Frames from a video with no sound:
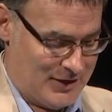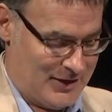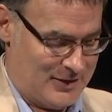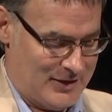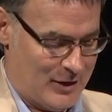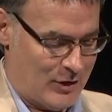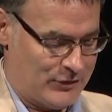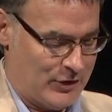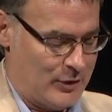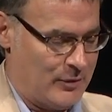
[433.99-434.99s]
And
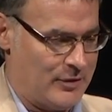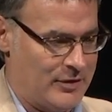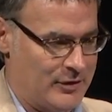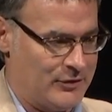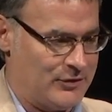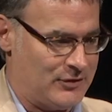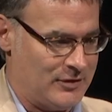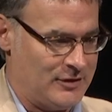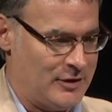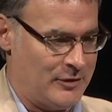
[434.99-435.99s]
also there's
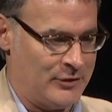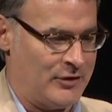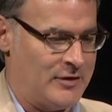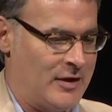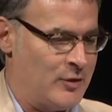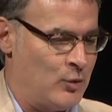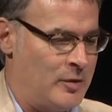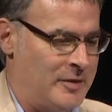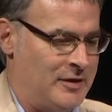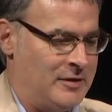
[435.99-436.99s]
another
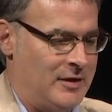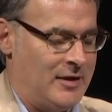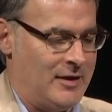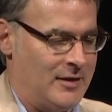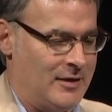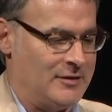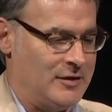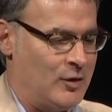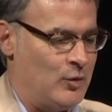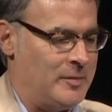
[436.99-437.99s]
woman, a
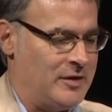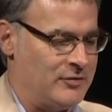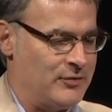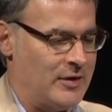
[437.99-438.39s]
young woman,